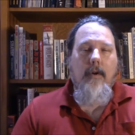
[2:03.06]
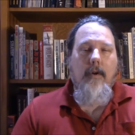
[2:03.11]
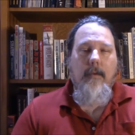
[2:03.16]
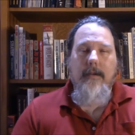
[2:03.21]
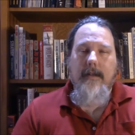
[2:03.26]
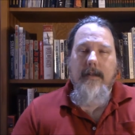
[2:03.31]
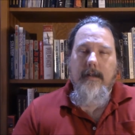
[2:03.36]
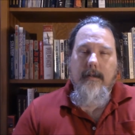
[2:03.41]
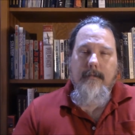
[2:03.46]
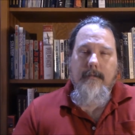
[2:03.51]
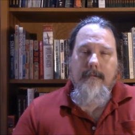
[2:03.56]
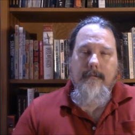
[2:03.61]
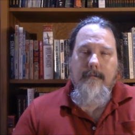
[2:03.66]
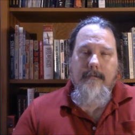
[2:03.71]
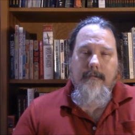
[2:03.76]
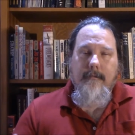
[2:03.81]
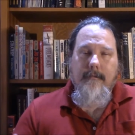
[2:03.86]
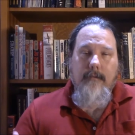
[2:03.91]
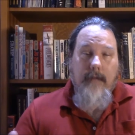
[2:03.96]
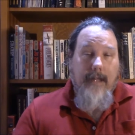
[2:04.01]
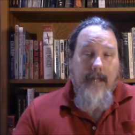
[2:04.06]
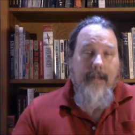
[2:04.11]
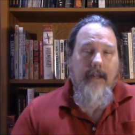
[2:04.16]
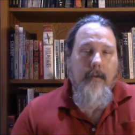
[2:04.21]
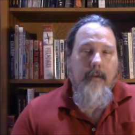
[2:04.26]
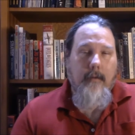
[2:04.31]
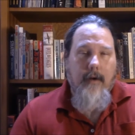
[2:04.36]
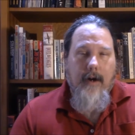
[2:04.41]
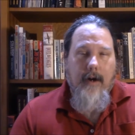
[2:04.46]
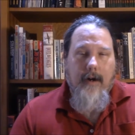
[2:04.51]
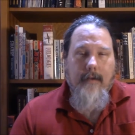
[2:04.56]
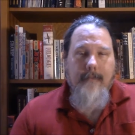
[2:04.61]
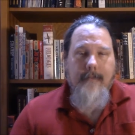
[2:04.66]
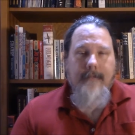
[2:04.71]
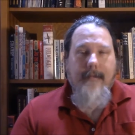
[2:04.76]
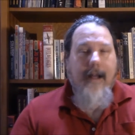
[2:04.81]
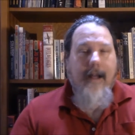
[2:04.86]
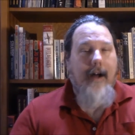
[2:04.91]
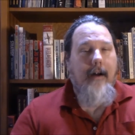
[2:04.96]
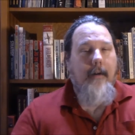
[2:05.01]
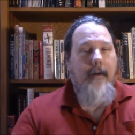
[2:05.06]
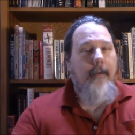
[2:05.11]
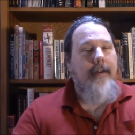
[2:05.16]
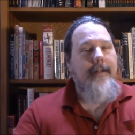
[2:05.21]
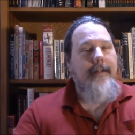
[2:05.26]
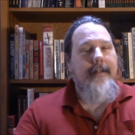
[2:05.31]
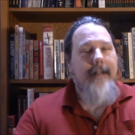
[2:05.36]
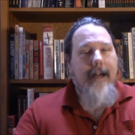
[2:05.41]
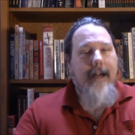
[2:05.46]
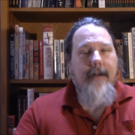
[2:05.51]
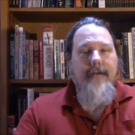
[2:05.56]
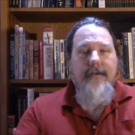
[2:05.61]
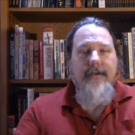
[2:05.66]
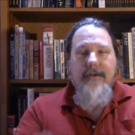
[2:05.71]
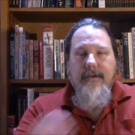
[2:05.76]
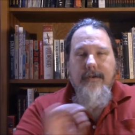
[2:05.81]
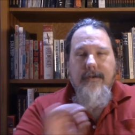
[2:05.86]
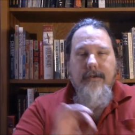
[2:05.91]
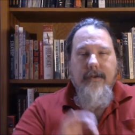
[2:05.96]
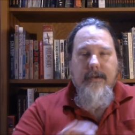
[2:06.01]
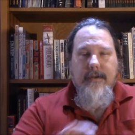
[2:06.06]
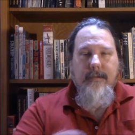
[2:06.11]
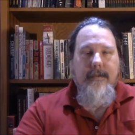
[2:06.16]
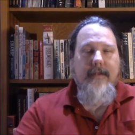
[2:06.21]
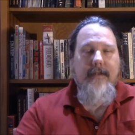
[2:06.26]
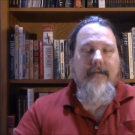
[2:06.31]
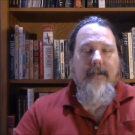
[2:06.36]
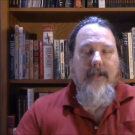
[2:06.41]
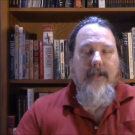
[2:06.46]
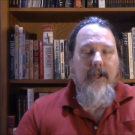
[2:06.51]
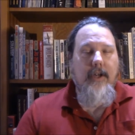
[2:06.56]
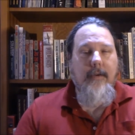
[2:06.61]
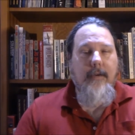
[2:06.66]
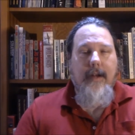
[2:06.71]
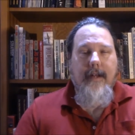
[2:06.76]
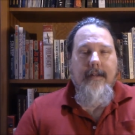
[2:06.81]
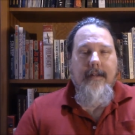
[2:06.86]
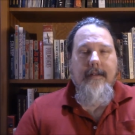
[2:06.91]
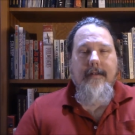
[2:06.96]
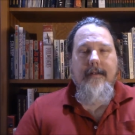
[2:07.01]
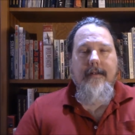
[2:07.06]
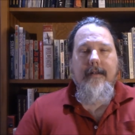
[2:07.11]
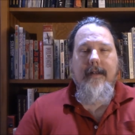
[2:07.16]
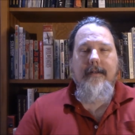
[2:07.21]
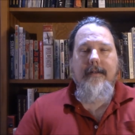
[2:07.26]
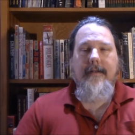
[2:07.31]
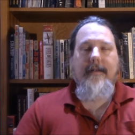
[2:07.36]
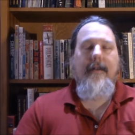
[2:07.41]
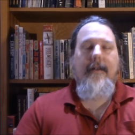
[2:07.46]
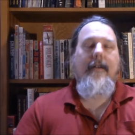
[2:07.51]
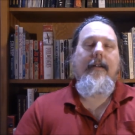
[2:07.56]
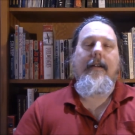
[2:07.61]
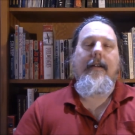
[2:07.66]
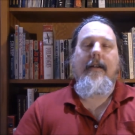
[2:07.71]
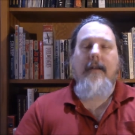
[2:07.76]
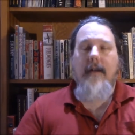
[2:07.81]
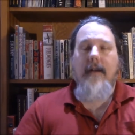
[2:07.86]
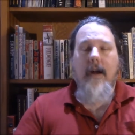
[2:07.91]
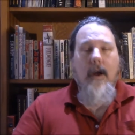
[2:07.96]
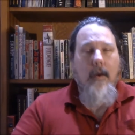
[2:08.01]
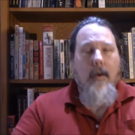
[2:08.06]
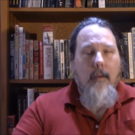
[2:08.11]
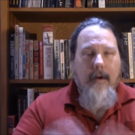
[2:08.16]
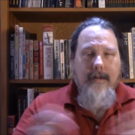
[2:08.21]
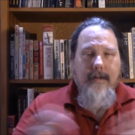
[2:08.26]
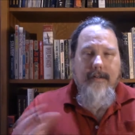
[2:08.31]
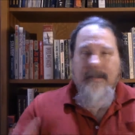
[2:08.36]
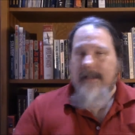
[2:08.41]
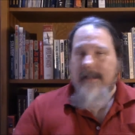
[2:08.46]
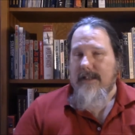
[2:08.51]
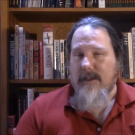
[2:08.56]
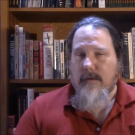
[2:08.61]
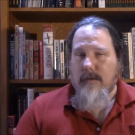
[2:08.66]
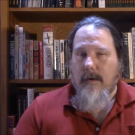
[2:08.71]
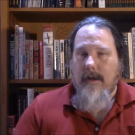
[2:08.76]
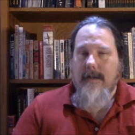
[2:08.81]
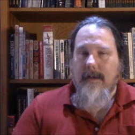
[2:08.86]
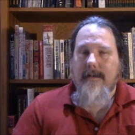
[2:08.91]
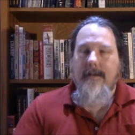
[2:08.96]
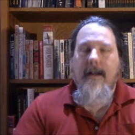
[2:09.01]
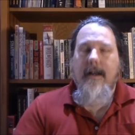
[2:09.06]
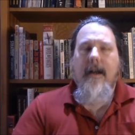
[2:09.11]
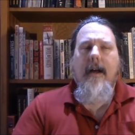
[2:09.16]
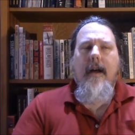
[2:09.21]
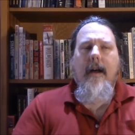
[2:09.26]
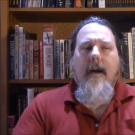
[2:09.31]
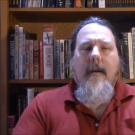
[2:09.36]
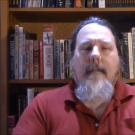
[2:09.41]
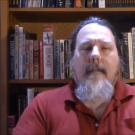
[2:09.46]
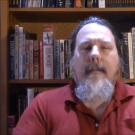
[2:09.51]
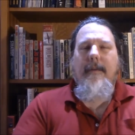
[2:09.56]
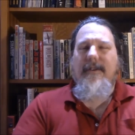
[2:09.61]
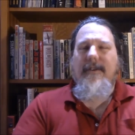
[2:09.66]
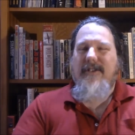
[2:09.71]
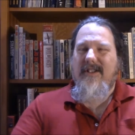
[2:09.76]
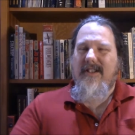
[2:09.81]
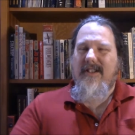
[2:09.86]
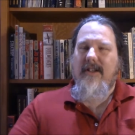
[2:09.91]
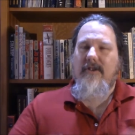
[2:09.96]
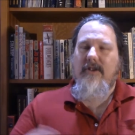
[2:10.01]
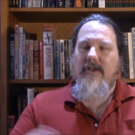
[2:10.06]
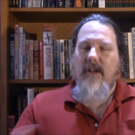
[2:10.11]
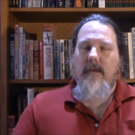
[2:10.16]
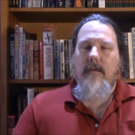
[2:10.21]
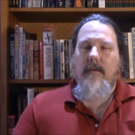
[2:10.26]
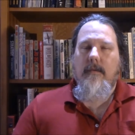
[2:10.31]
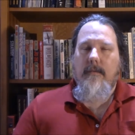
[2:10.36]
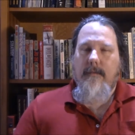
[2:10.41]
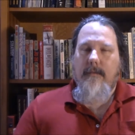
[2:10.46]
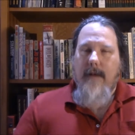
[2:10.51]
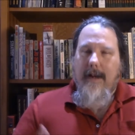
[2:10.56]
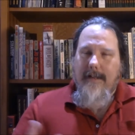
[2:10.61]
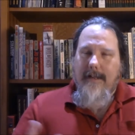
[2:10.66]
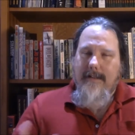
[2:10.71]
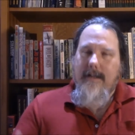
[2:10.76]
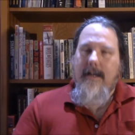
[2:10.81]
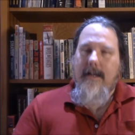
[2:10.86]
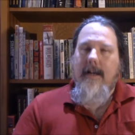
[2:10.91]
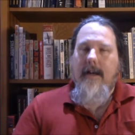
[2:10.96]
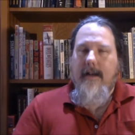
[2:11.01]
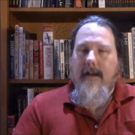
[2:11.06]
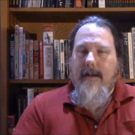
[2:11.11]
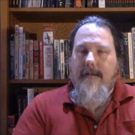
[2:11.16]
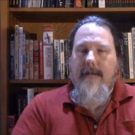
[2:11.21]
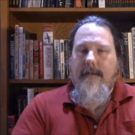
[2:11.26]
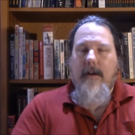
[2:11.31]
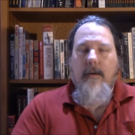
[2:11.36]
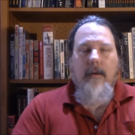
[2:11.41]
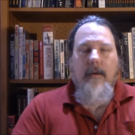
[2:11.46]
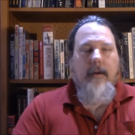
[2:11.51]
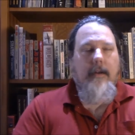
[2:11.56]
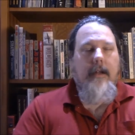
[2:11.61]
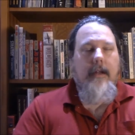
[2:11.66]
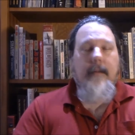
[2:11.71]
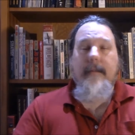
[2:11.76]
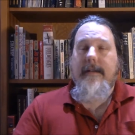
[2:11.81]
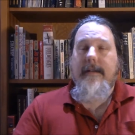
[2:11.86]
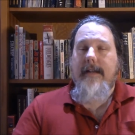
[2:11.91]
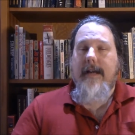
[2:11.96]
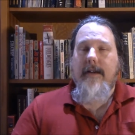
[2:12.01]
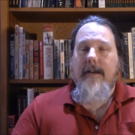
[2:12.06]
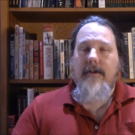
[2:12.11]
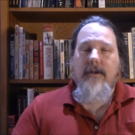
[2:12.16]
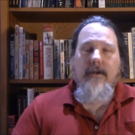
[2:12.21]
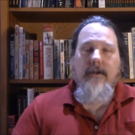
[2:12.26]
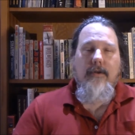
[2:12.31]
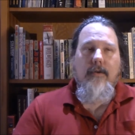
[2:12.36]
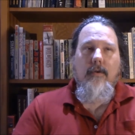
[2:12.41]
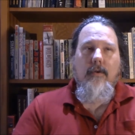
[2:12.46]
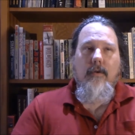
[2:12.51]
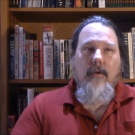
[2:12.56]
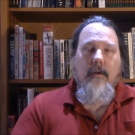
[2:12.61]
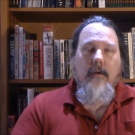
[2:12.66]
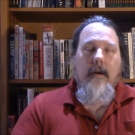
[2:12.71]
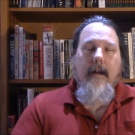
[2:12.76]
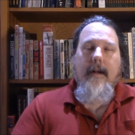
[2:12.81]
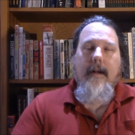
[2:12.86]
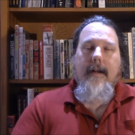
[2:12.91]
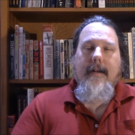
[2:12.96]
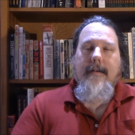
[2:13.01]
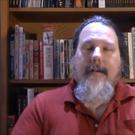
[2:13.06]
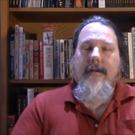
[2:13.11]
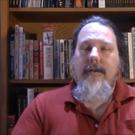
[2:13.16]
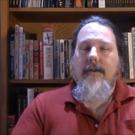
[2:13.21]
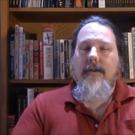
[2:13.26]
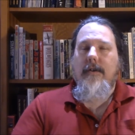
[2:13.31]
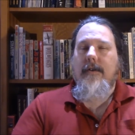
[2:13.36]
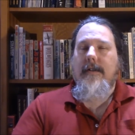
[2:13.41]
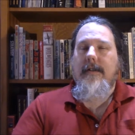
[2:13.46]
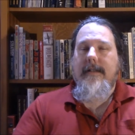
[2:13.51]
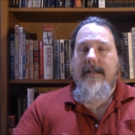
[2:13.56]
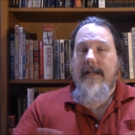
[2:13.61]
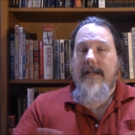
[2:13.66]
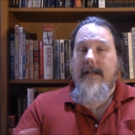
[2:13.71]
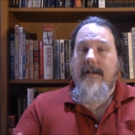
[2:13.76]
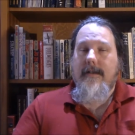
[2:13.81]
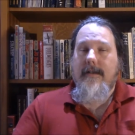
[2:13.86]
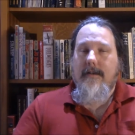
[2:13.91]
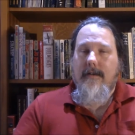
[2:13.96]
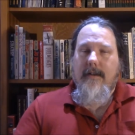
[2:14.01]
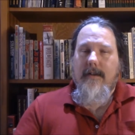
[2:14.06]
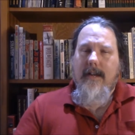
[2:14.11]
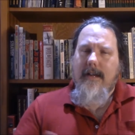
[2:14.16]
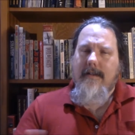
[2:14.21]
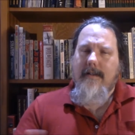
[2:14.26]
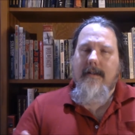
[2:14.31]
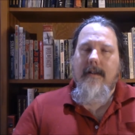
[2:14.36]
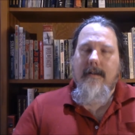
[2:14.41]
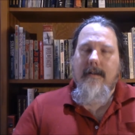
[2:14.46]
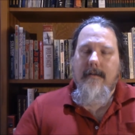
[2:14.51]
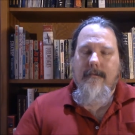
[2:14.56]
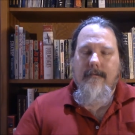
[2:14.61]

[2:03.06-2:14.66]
was likely to bring. Now, it wasn't down to the specific units necessarily or what his list was, but just a general idea if there were limitations or certainties or things that